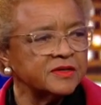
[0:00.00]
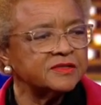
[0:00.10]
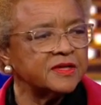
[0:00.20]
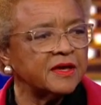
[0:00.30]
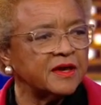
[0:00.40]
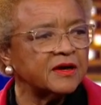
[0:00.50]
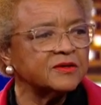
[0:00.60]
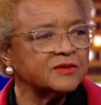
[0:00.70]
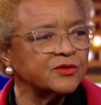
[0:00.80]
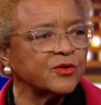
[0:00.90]

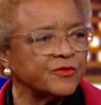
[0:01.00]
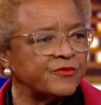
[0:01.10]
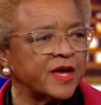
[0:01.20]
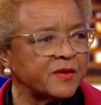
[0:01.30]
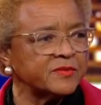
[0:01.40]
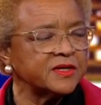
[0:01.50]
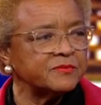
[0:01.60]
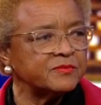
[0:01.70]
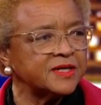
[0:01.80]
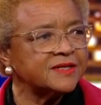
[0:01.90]
Tell your family, but